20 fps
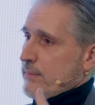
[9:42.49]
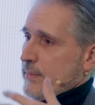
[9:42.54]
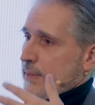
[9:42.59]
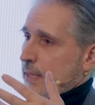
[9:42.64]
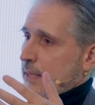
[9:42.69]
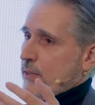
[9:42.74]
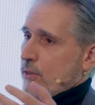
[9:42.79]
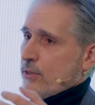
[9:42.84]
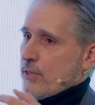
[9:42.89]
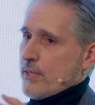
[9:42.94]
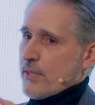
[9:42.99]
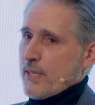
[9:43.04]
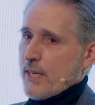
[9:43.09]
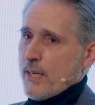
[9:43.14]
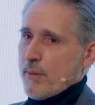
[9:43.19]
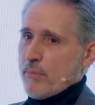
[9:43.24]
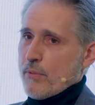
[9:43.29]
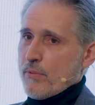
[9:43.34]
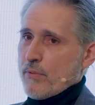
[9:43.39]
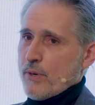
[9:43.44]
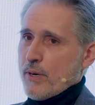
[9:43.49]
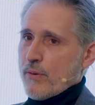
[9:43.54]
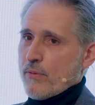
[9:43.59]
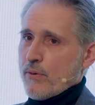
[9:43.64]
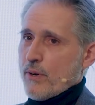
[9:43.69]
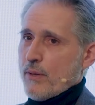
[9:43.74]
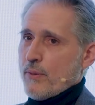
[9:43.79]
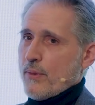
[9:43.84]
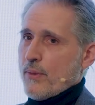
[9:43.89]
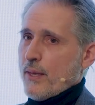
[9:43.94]
10 years time or
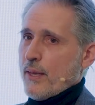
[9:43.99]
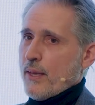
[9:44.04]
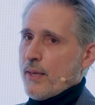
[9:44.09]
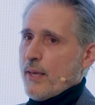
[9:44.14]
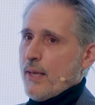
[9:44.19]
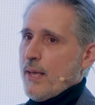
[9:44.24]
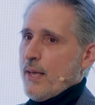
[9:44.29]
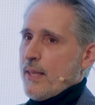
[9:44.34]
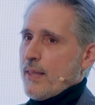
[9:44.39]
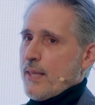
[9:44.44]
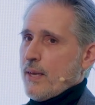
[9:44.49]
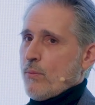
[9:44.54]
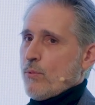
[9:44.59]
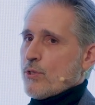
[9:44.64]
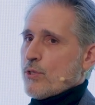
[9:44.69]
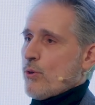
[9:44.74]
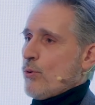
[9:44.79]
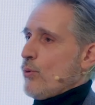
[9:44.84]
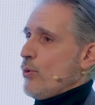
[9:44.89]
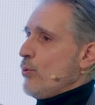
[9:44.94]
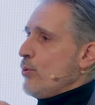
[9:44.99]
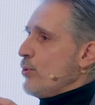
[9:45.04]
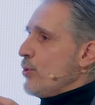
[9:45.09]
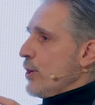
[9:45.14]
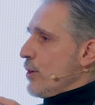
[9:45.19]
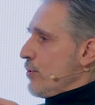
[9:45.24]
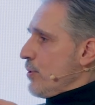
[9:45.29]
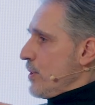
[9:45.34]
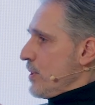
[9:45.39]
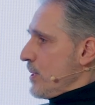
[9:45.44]
whatever and think that it was
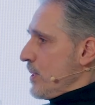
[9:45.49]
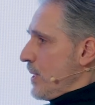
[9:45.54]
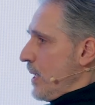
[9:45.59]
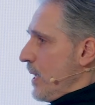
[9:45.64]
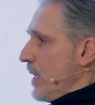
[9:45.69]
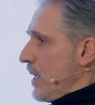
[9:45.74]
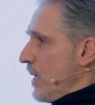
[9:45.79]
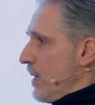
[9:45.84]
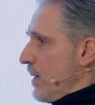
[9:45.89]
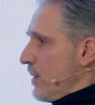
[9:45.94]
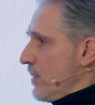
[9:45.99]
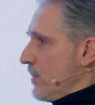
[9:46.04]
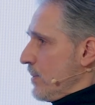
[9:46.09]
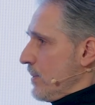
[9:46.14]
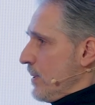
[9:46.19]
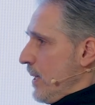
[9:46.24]
ludicrous thinking